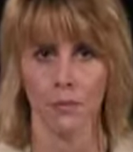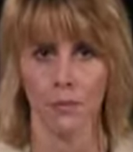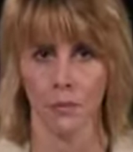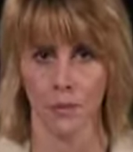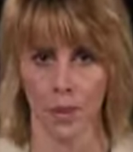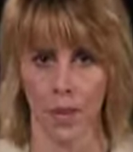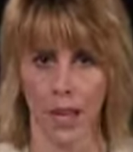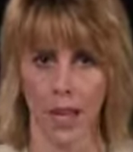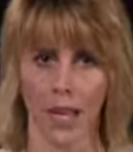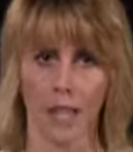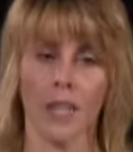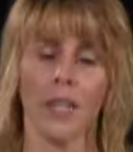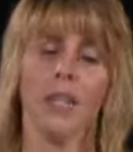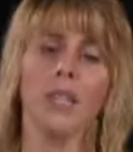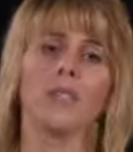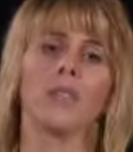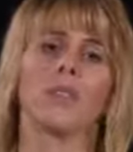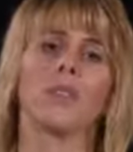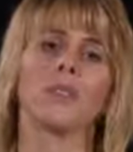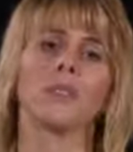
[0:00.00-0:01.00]
Okay,
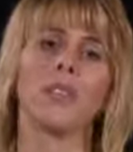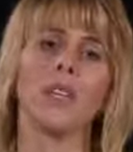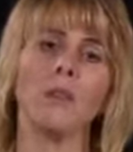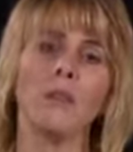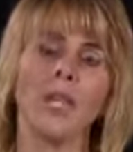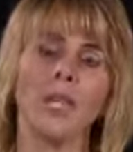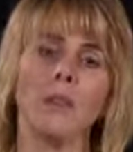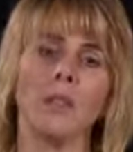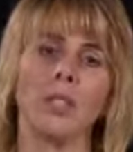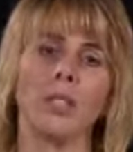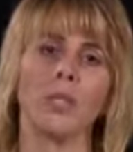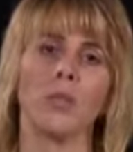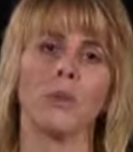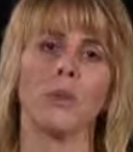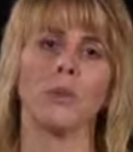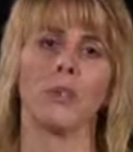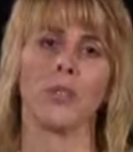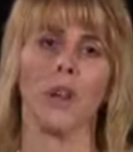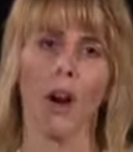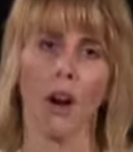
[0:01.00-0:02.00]
so sometimes
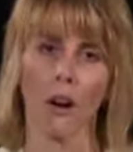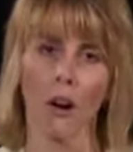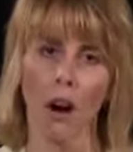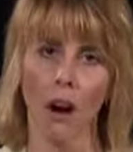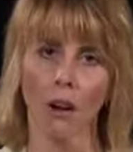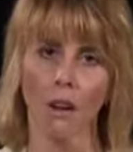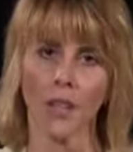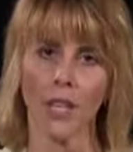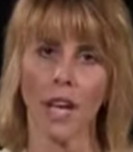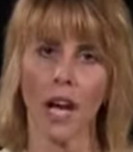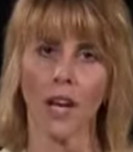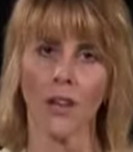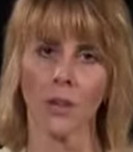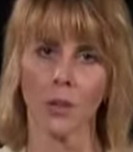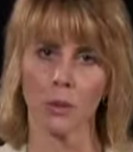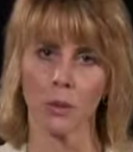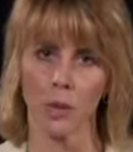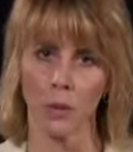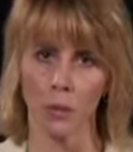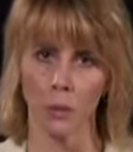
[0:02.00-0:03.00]
issuers are already
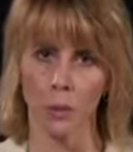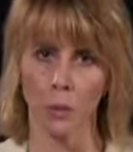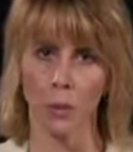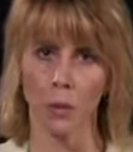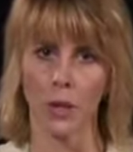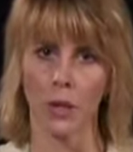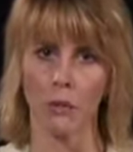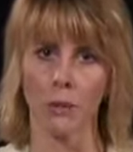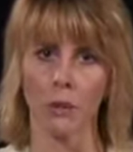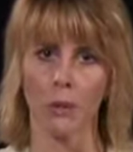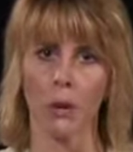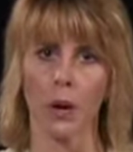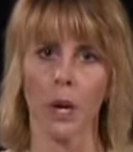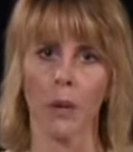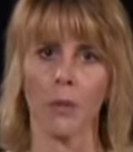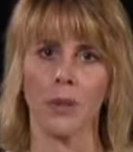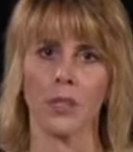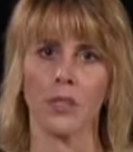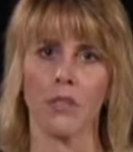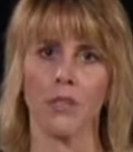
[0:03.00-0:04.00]
under the reporting
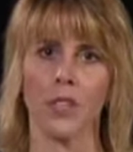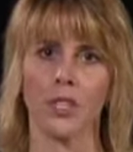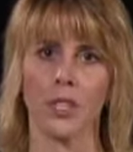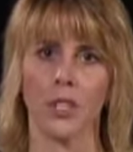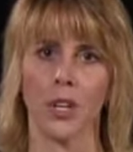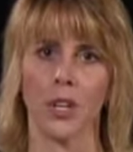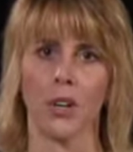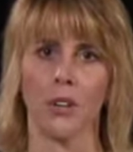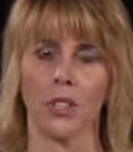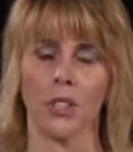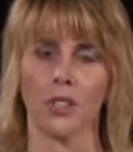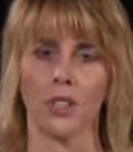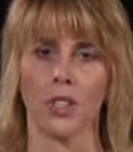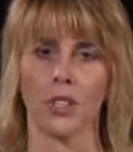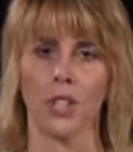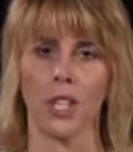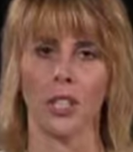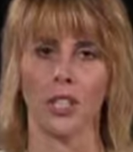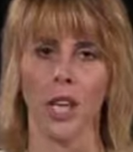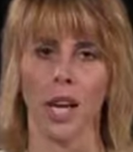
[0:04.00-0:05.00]
requirements of the Securities
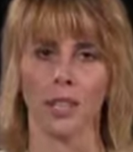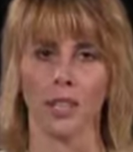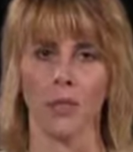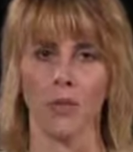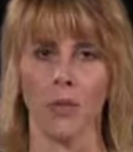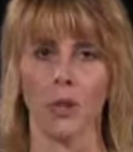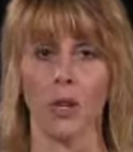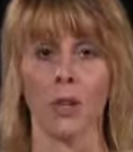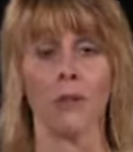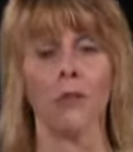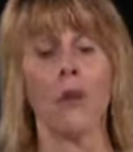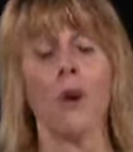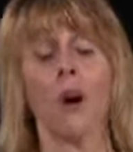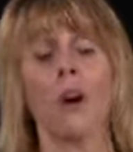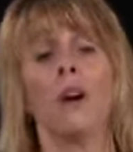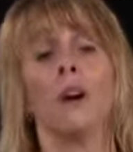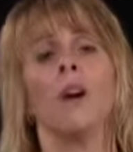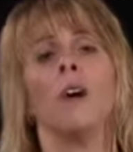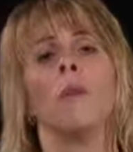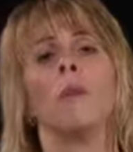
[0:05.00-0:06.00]
Exchange Act of
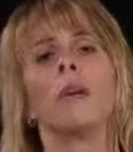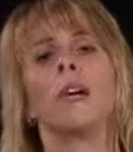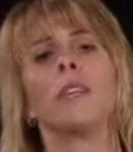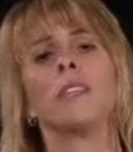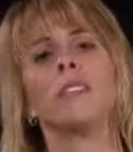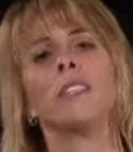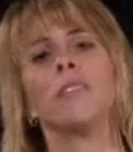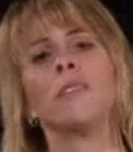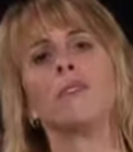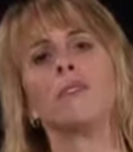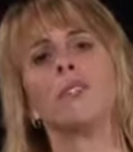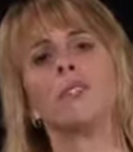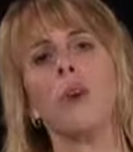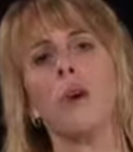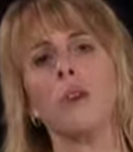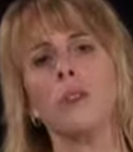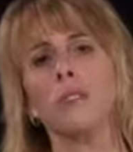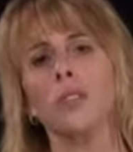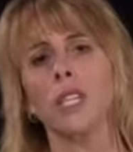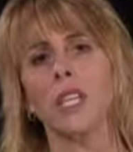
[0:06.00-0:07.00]
'34 because they've
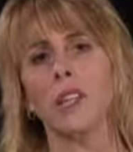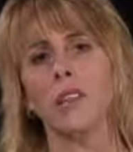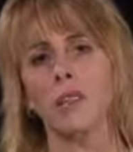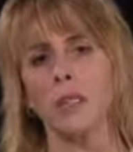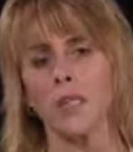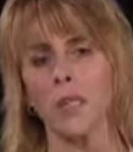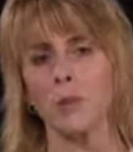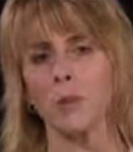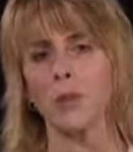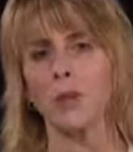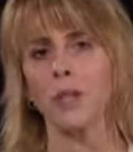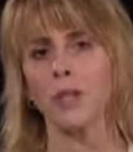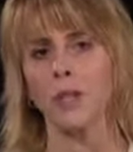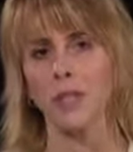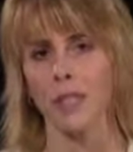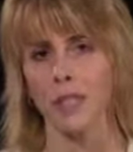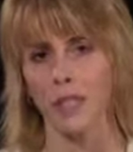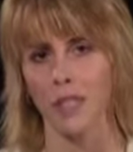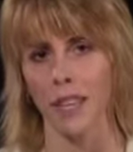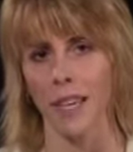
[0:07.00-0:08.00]
sold securities
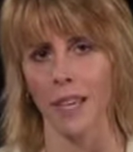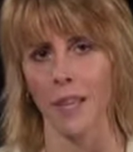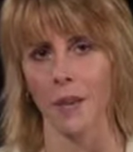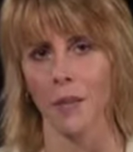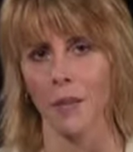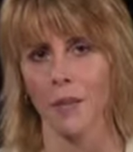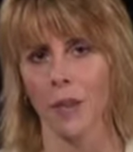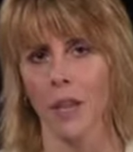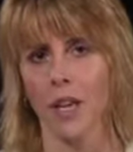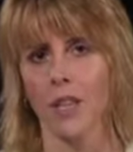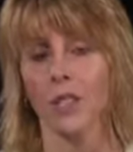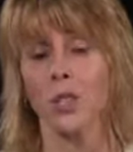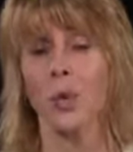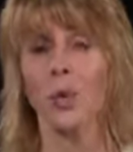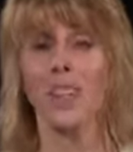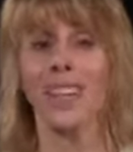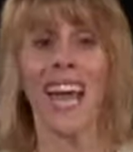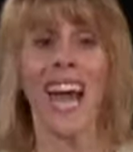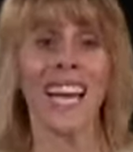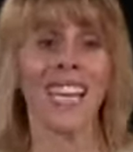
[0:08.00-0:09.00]
previously.
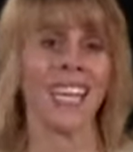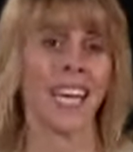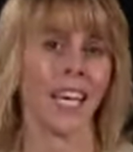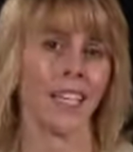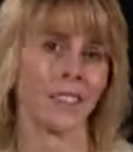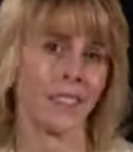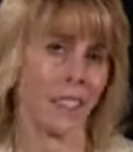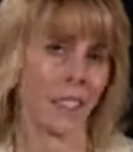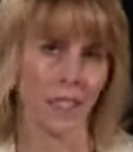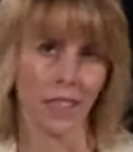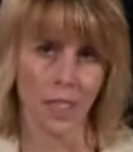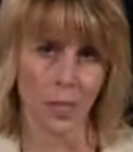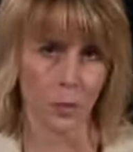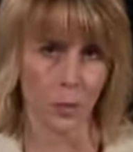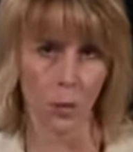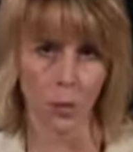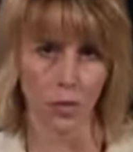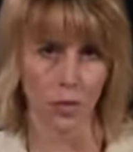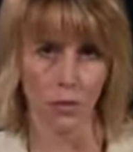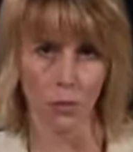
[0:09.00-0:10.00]
So in that case, then this
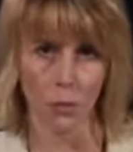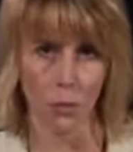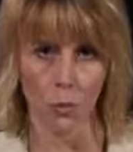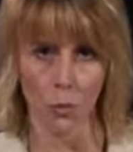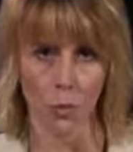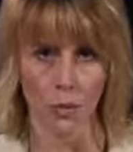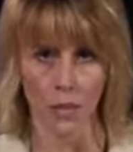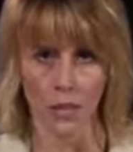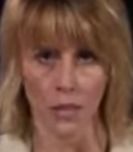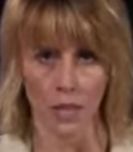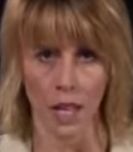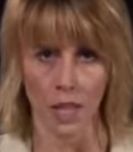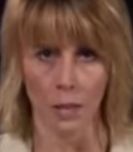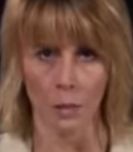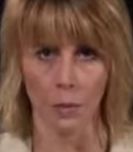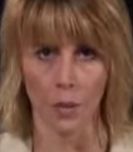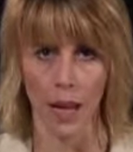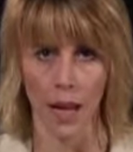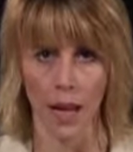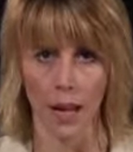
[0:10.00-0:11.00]
portion of the rule does not
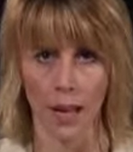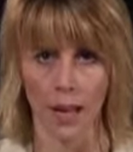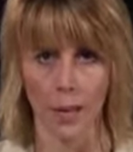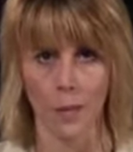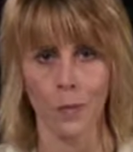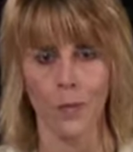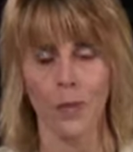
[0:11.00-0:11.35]
apply.